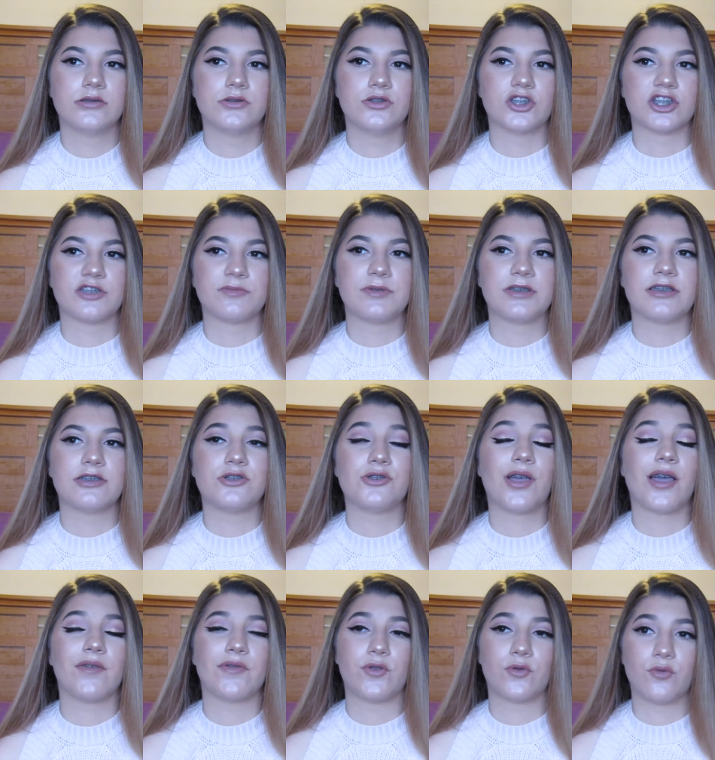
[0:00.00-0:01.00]
Just because you
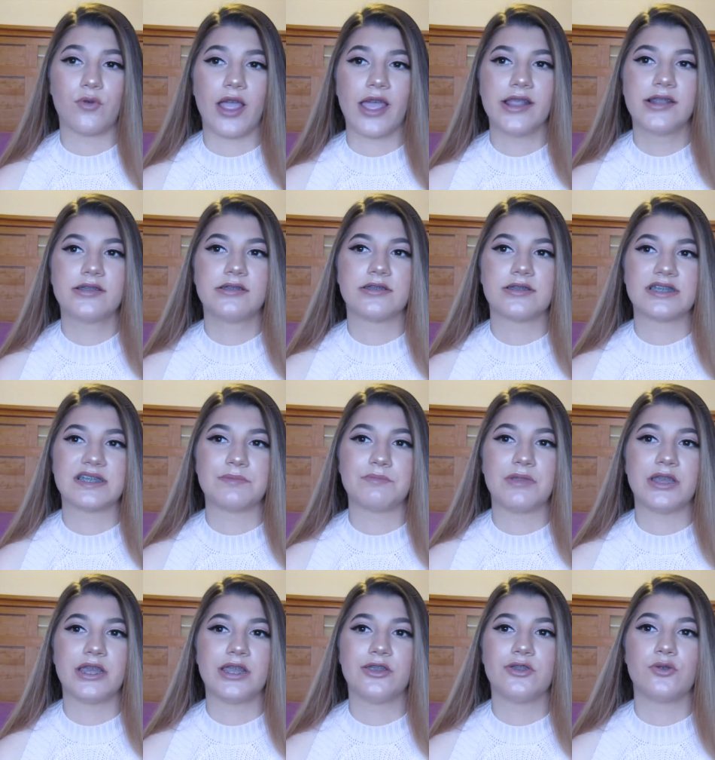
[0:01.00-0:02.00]
have the right doesn't
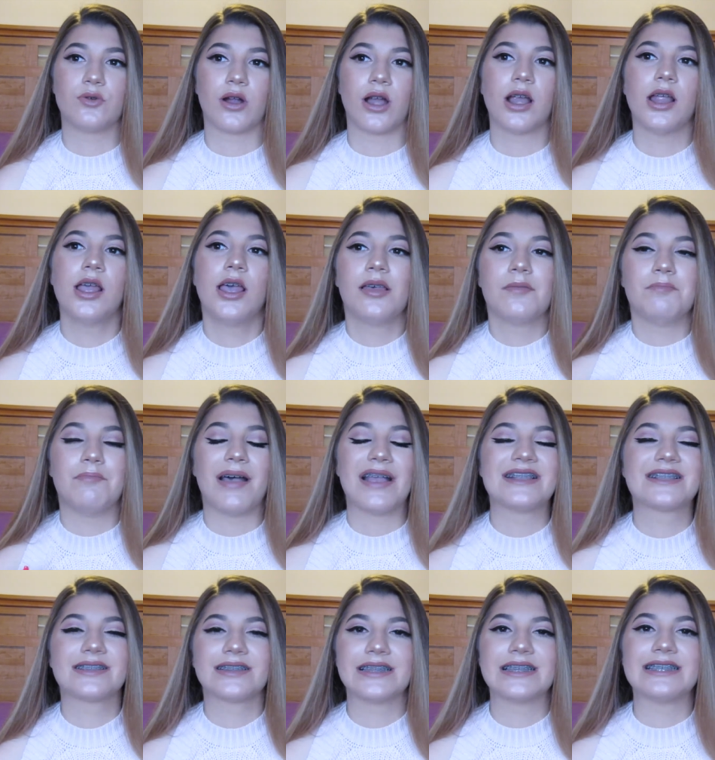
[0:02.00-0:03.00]
mean you're
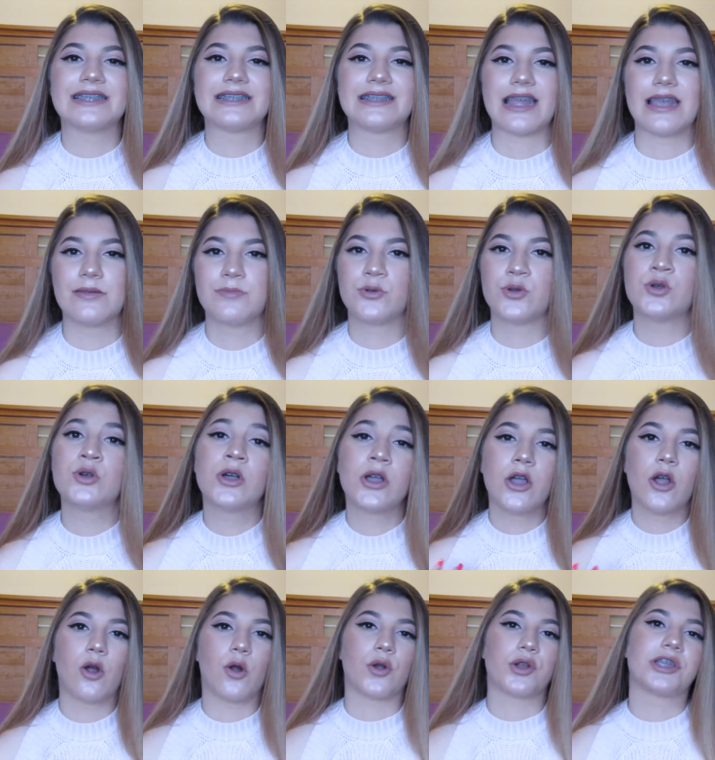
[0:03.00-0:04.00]
mentally stable
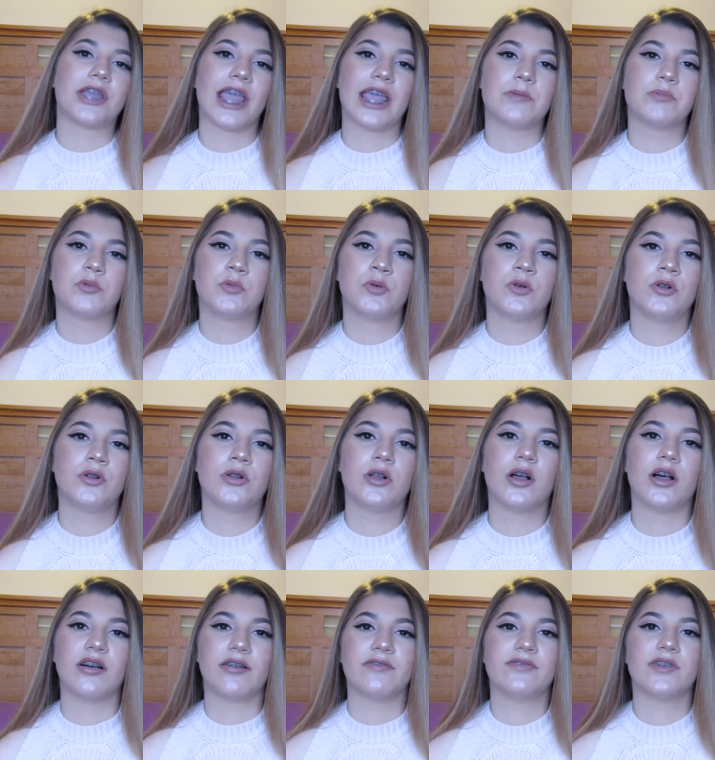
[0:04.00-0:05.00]
or capable
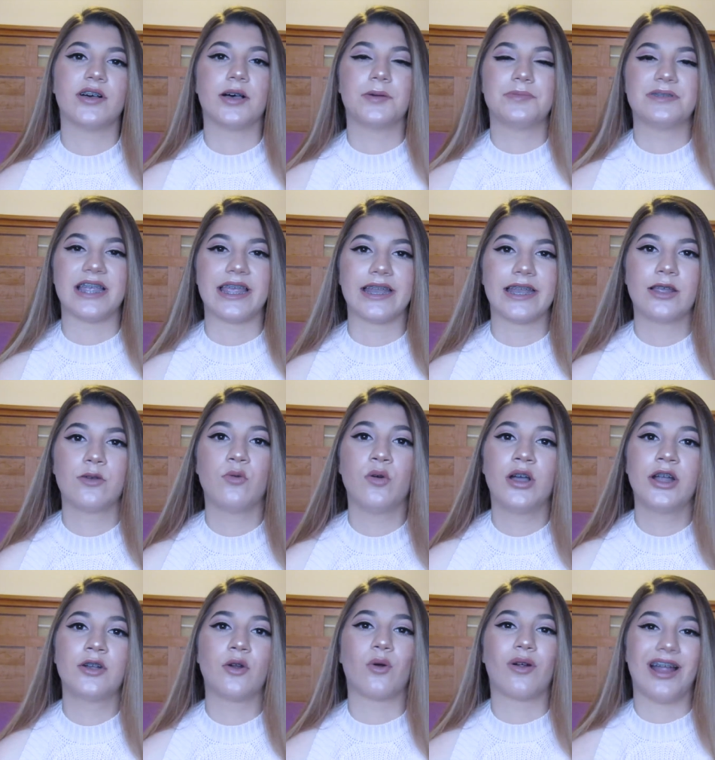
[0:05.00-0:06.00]
of obtaining
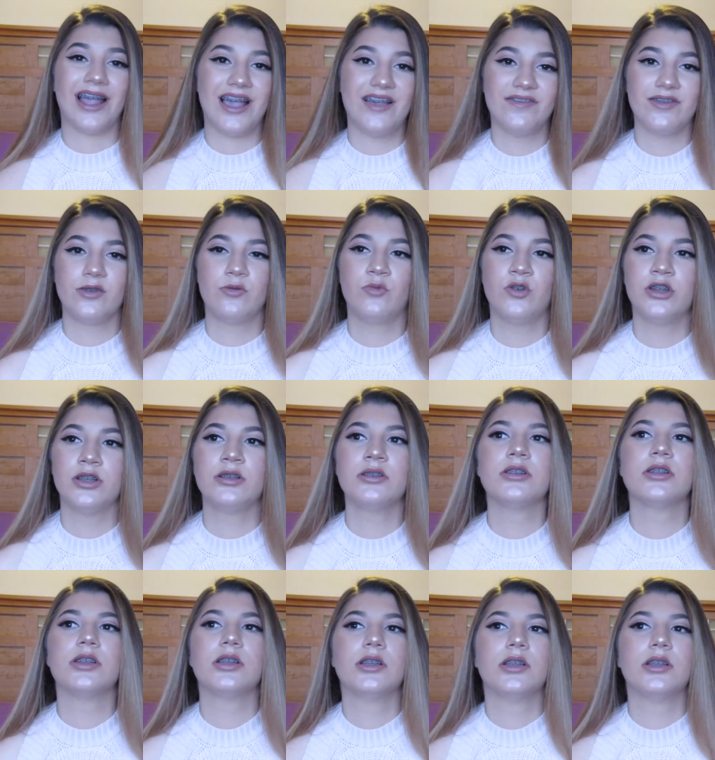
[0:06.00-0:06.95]
one or having one.